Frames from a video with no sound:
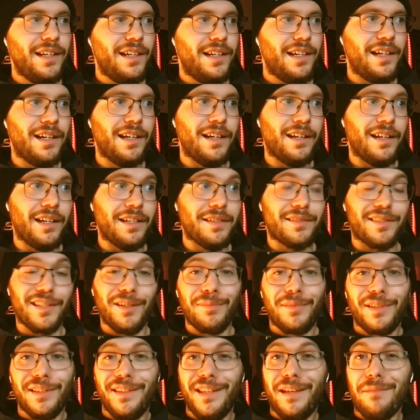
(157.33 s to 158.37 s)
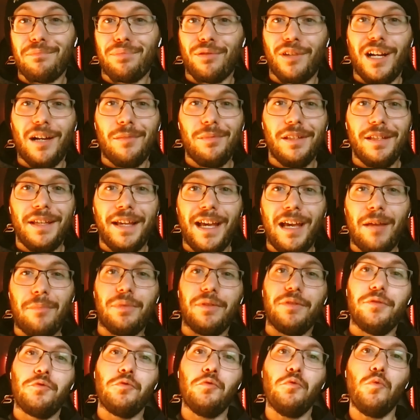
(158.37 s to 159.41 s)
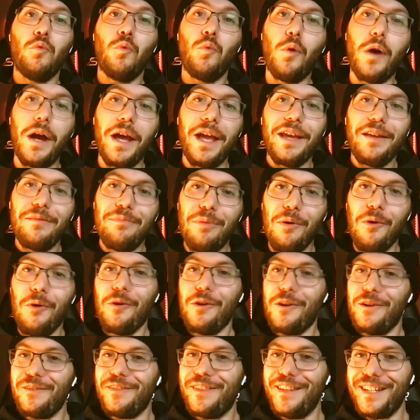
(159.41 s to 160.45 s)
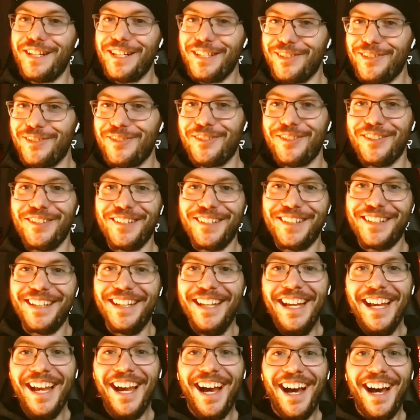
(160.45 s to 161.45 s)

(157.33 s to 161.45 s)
It's something that probably happened way more than it should,